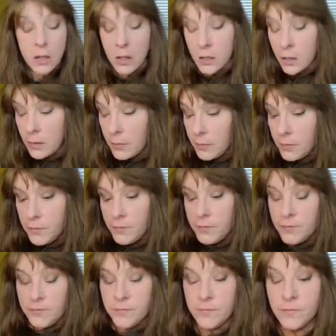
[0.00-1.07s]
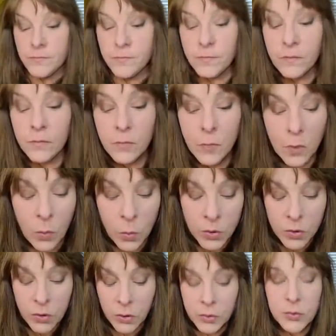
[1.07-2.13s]
when
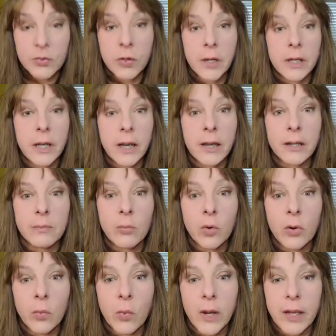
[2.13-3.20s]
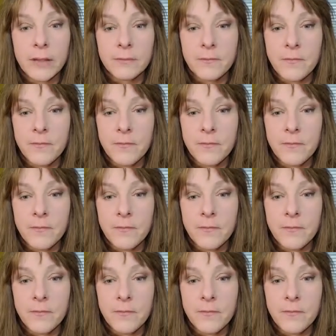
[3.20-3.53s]
you go to try to add more wet.